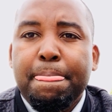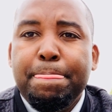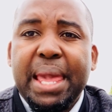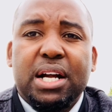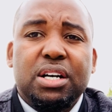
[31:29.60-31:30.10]

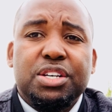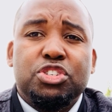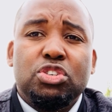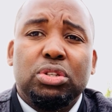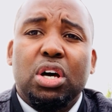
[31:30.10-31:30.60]

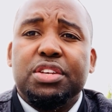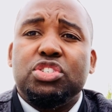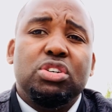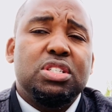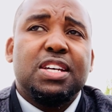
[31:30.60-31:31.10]
because you
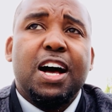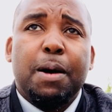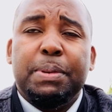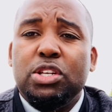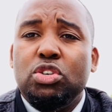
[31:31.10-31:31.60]
lost your
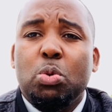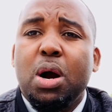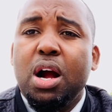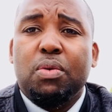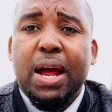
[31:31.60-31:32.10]
job and you
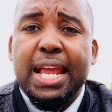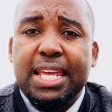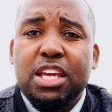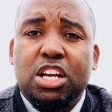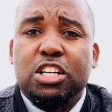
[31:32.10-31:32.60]
are right
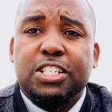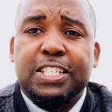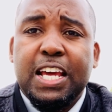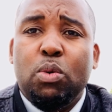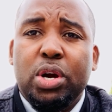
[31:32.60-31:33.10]
here
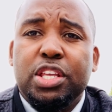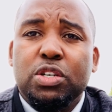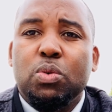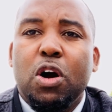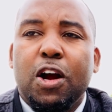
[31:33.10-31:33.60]
today where
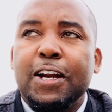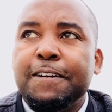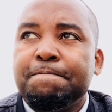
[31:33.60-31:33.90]
you are,